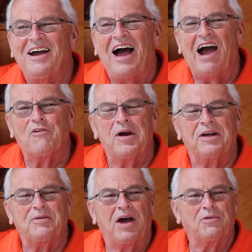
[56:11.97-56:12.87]
I
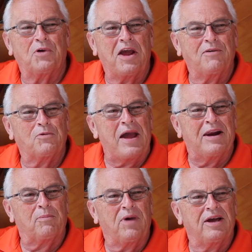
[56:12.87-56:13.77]
ran
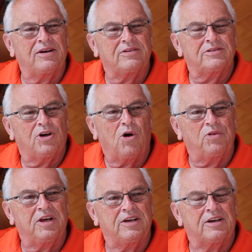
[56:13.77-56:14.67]
a bet called
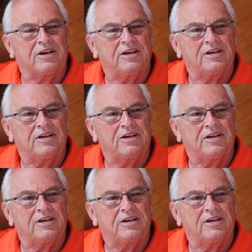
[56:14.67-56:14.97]
the